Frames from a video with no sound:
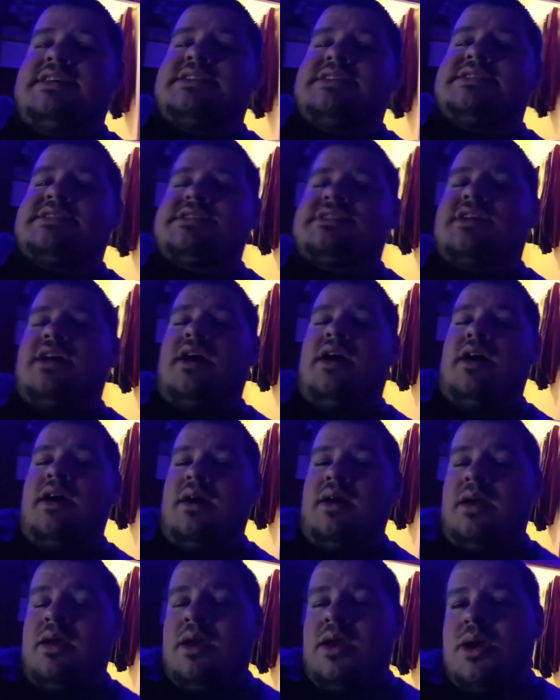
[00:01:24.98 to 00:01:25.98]
is
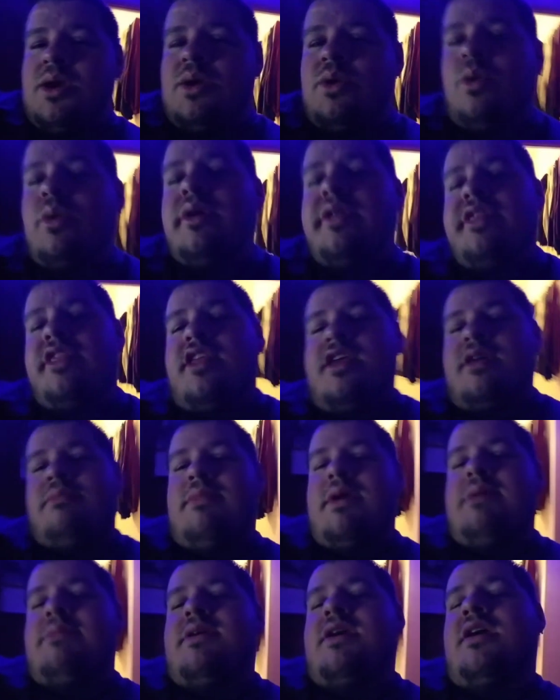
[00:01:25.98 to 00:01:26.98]
one
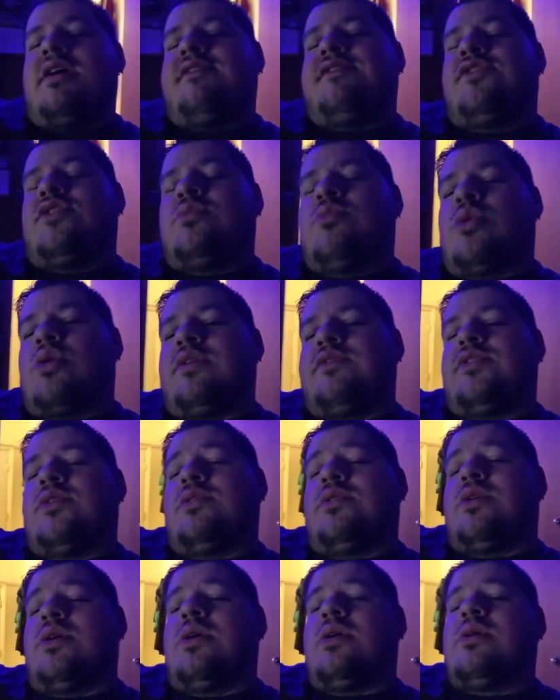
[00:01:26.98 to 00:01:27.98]
that maybe a few more of
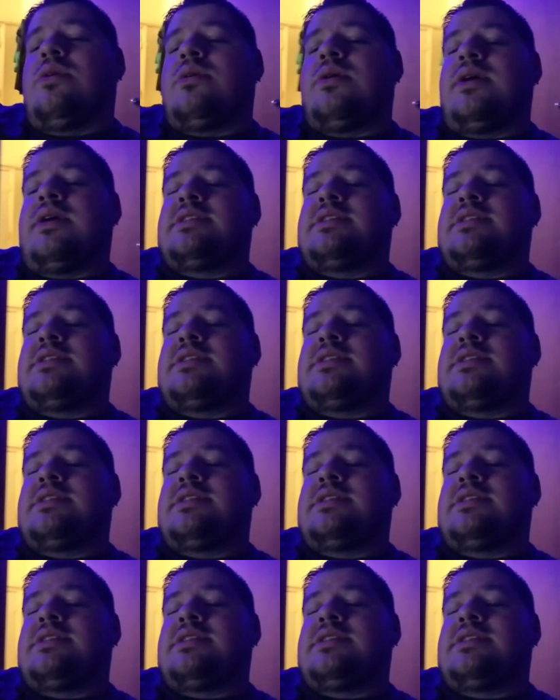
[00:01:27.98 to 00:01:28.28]
you know.